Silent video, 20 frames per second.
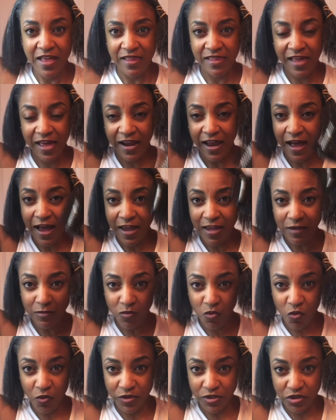that I
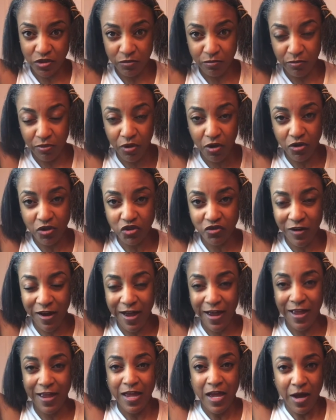am going to blow
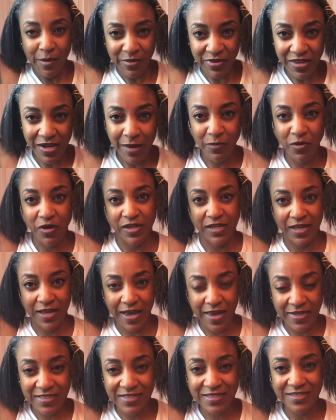dry, but then I'm going to
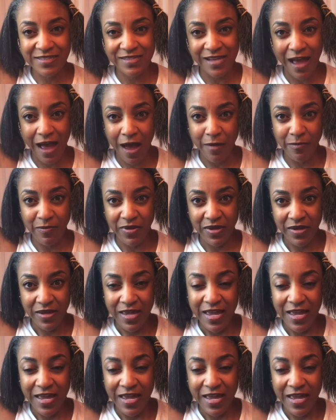kind of stop.